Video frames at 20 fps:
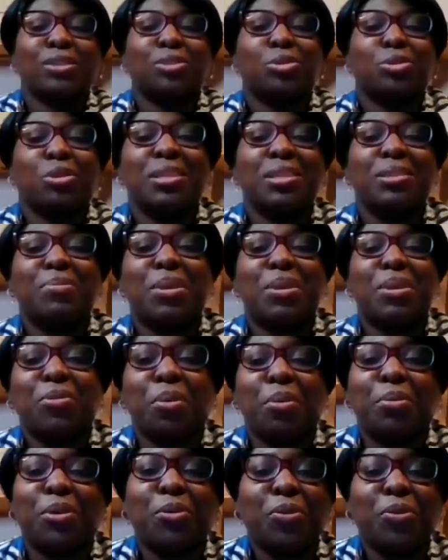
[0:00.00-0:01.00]
joined me
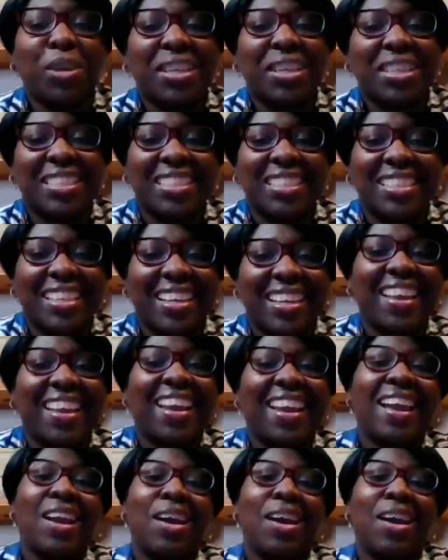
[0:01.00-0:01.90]
from the first day